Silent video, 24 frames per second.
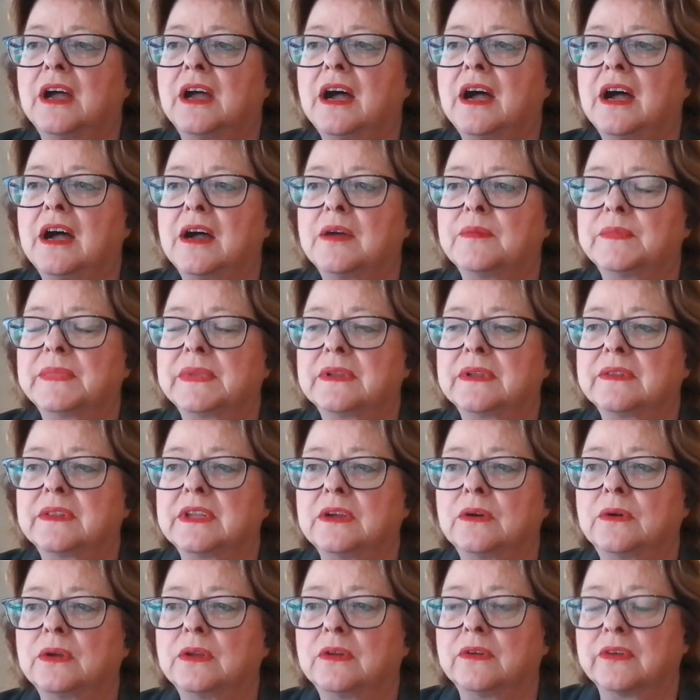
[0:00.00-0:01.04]
um,
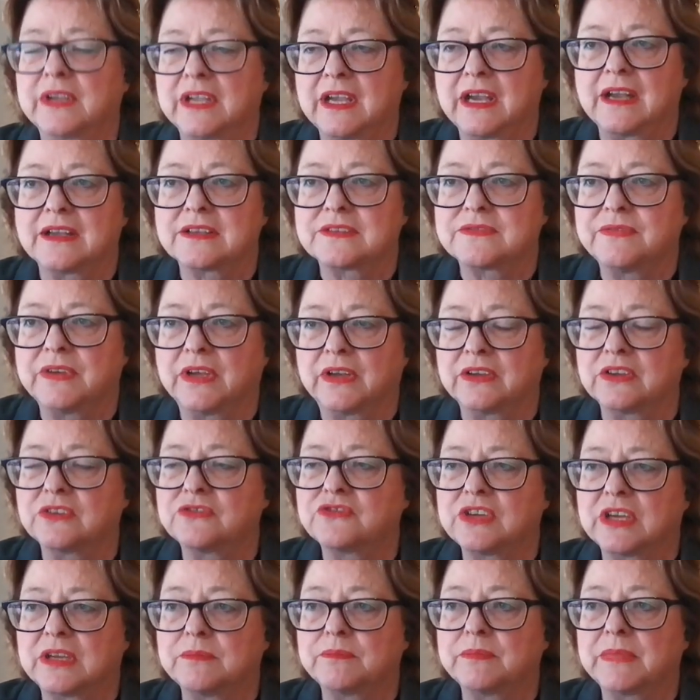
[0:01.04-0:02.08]
the oil and gas value
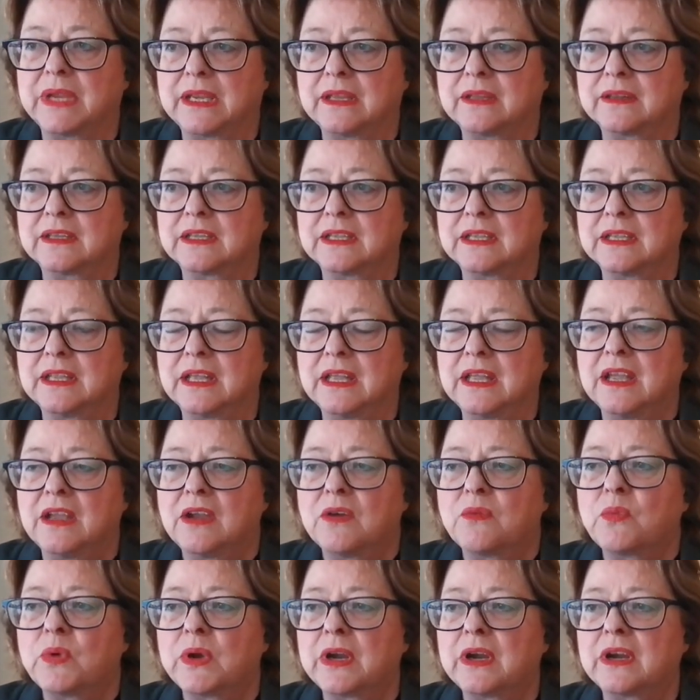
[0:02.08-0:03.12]
chain mainly,
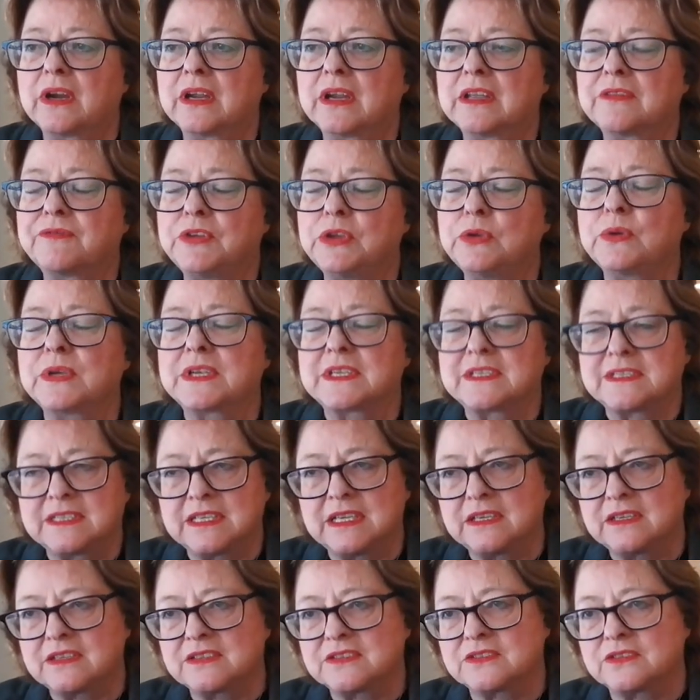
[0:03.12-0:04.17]
where if you
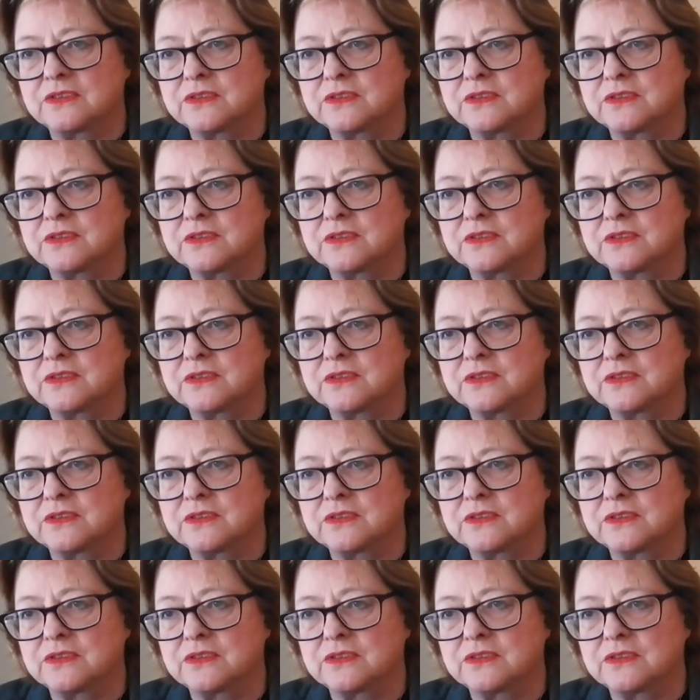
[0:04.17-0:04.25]
exceed a